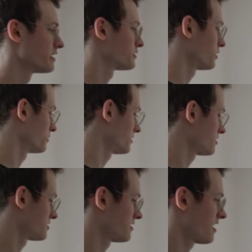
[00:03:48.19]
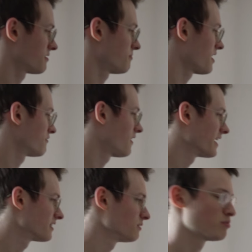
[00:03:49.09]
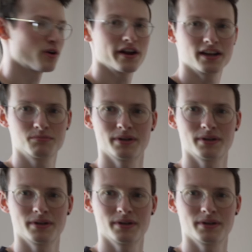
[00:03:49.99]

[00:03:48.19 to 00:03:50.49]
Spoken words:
So this is not my final product,